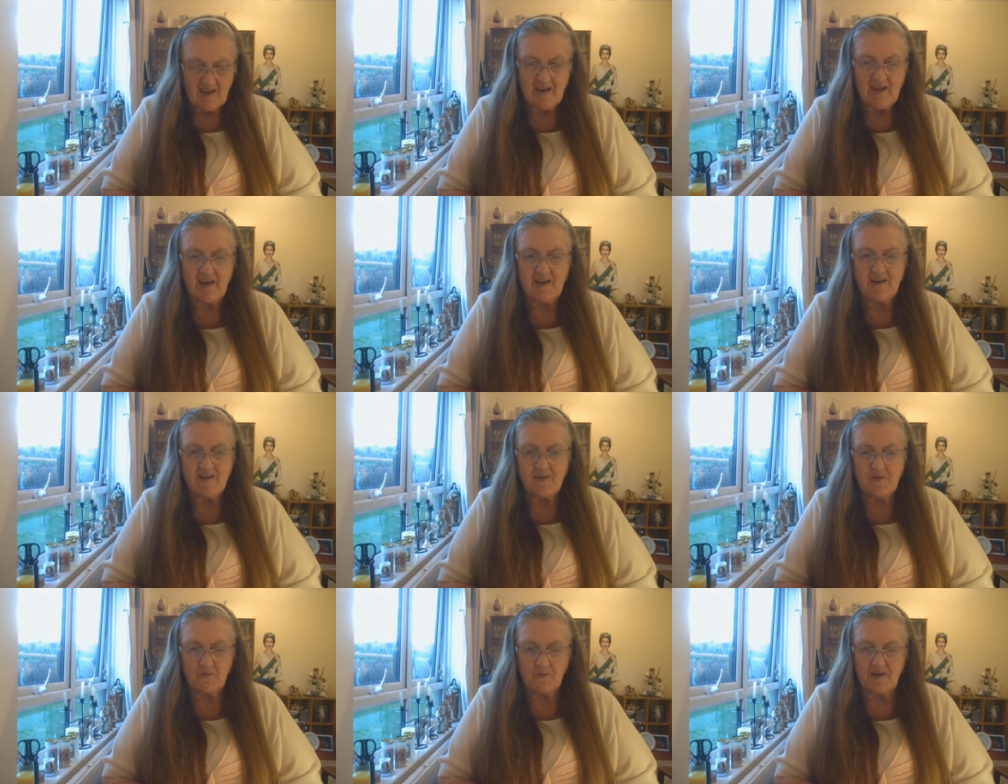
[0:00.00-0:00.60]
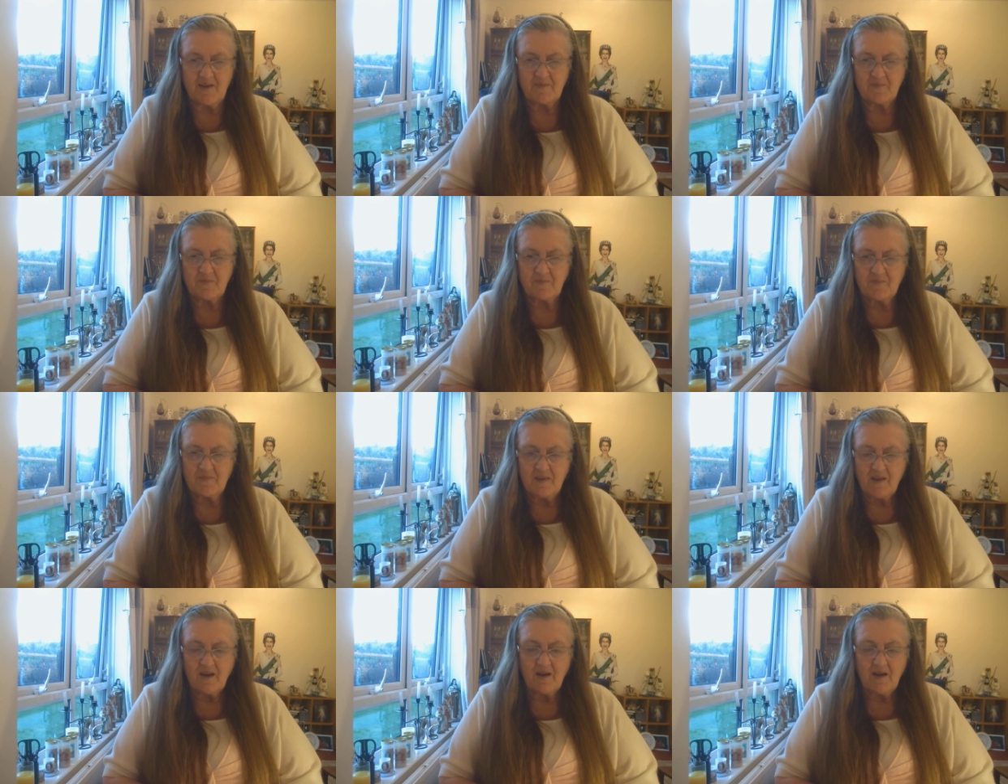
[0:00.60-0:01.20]
Anyway,
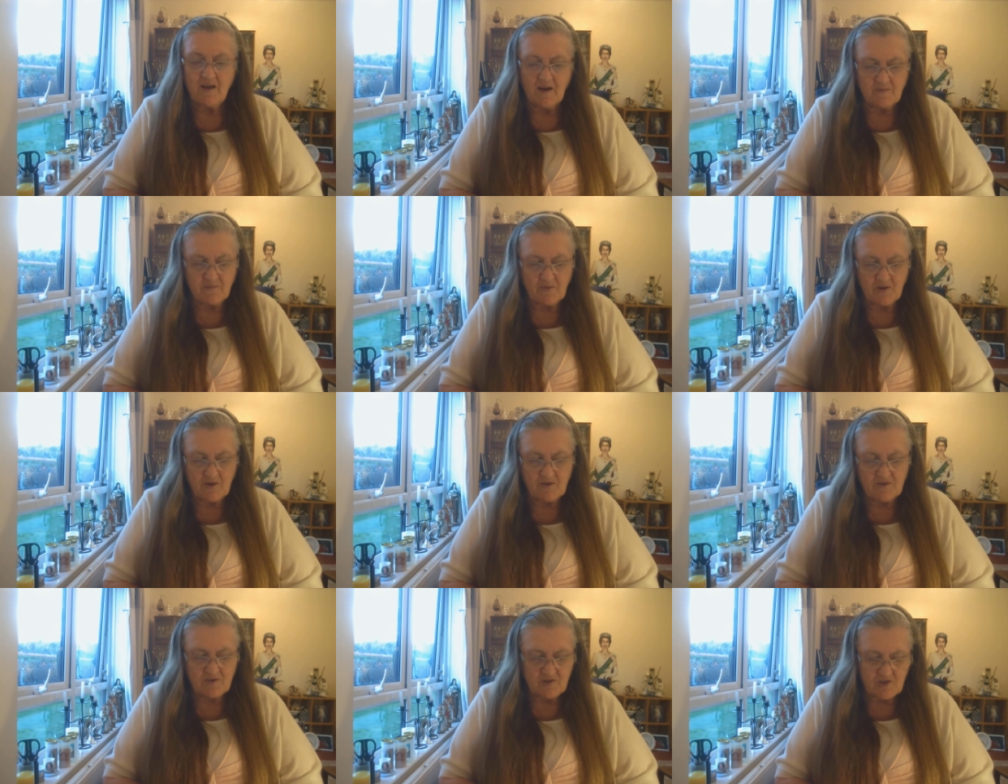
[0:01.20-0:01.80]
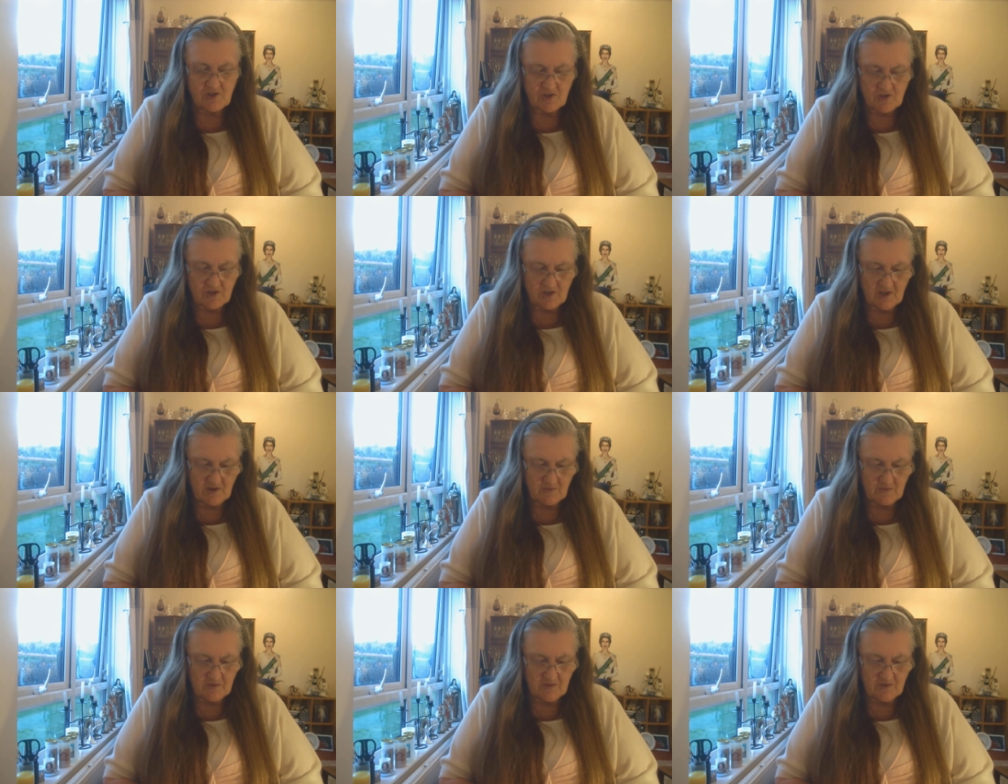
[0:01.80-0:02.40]
I'm going to
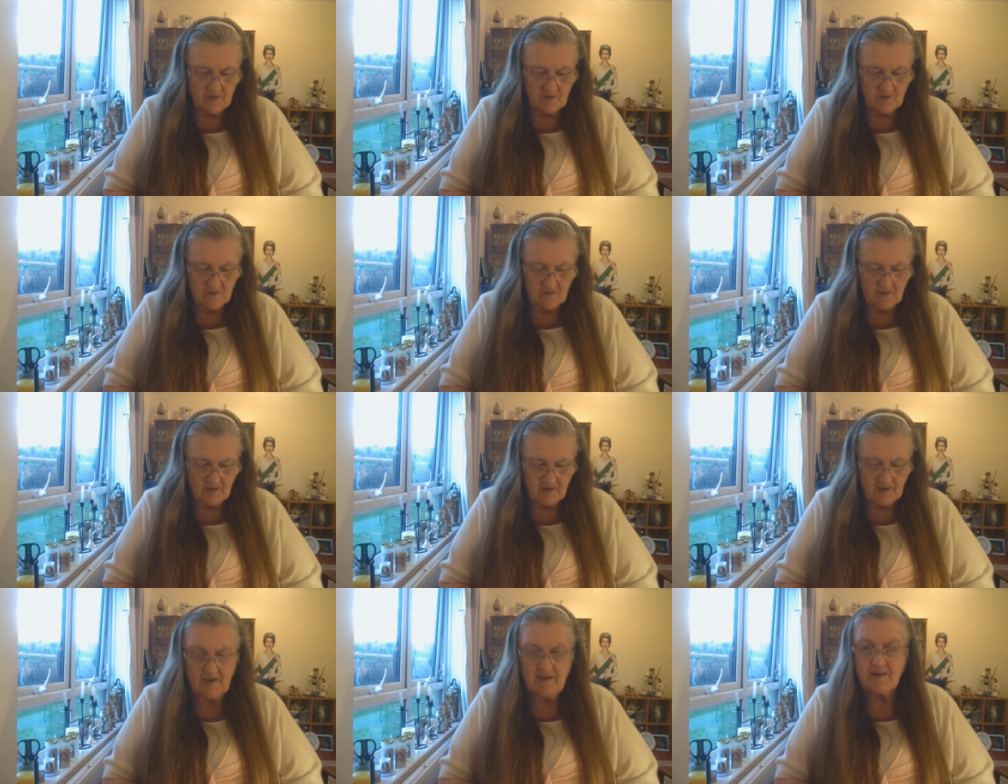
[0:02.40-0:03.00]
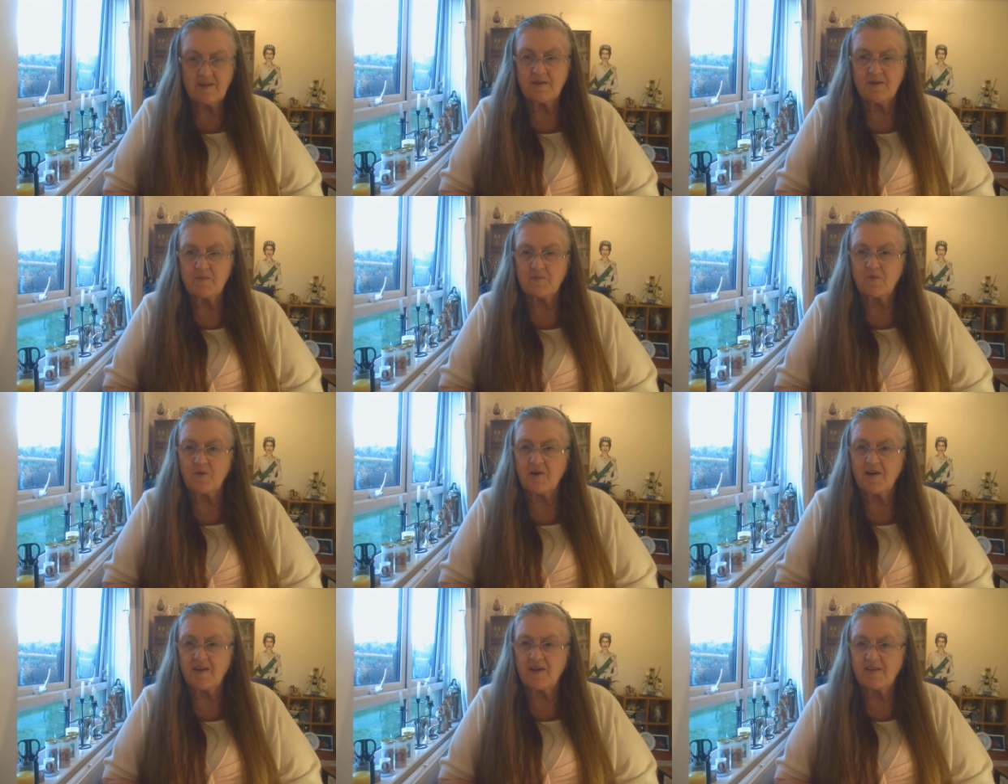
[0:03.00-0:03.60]
share with you healing
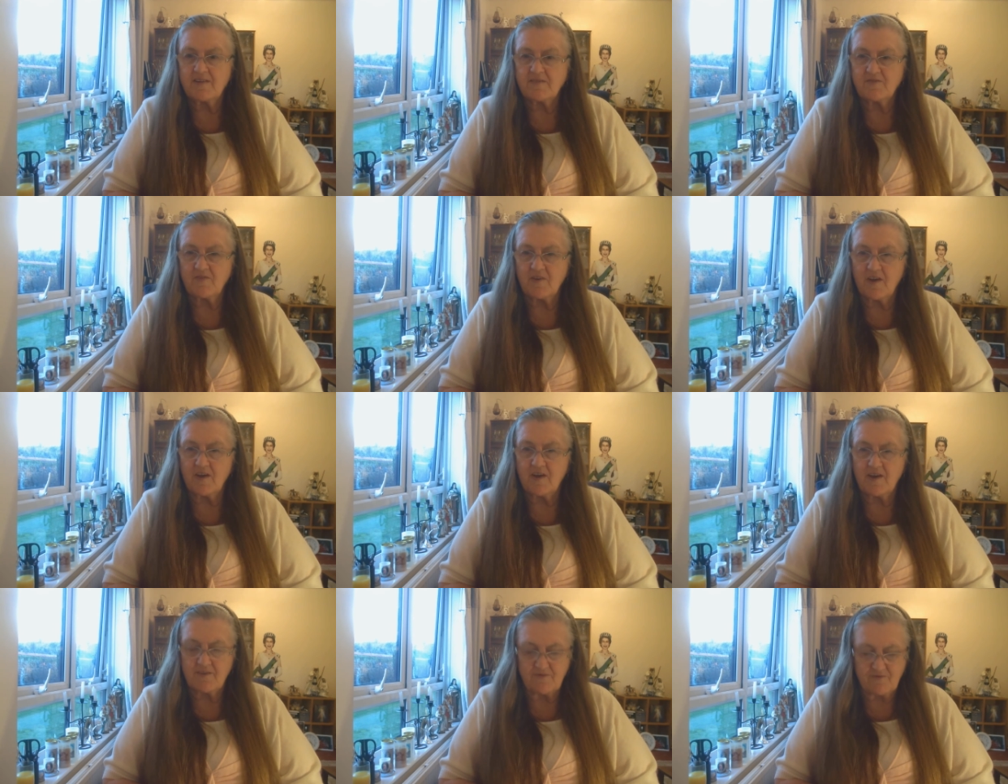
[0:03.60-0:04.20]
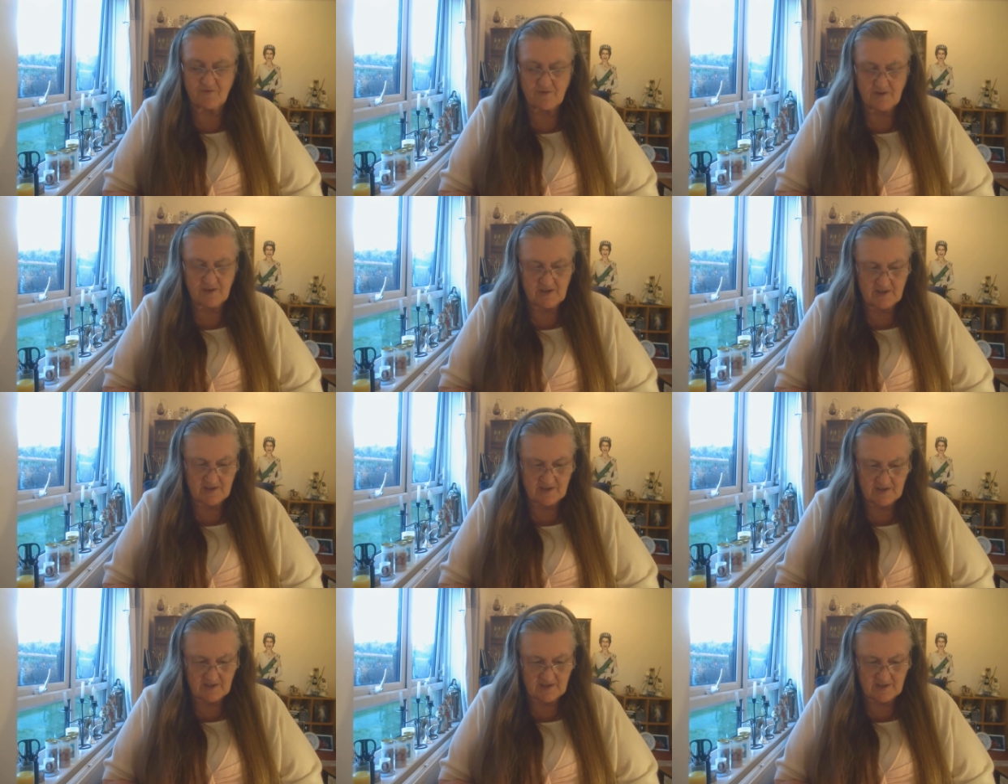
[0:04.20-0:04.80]
prayers for every
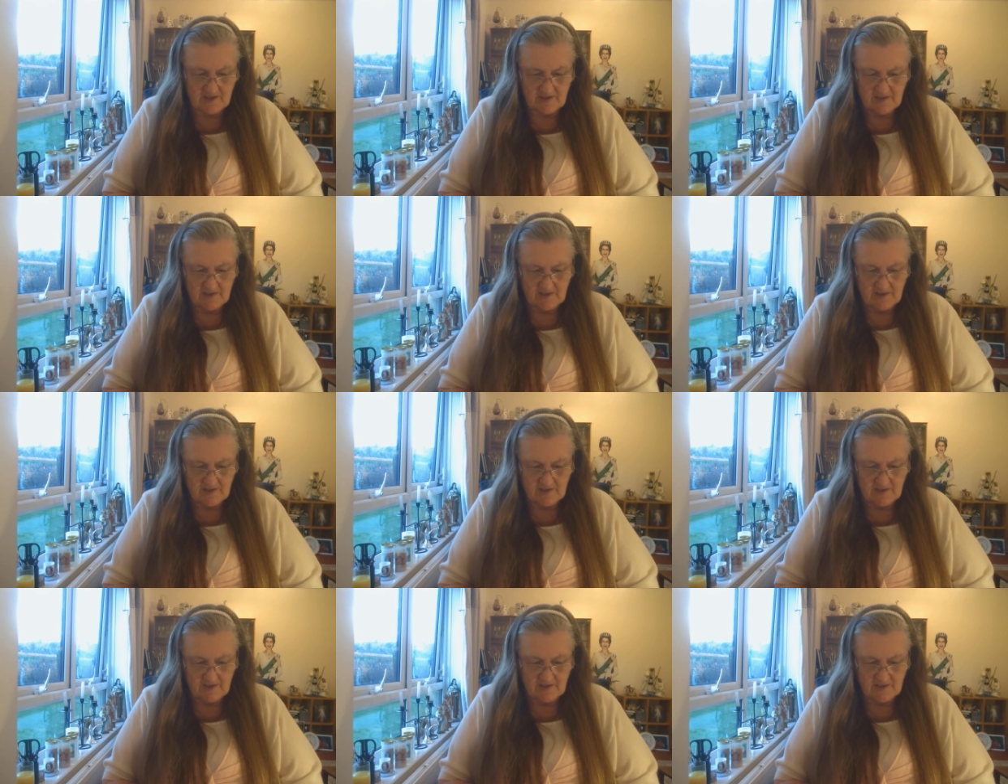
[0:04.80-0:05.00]
day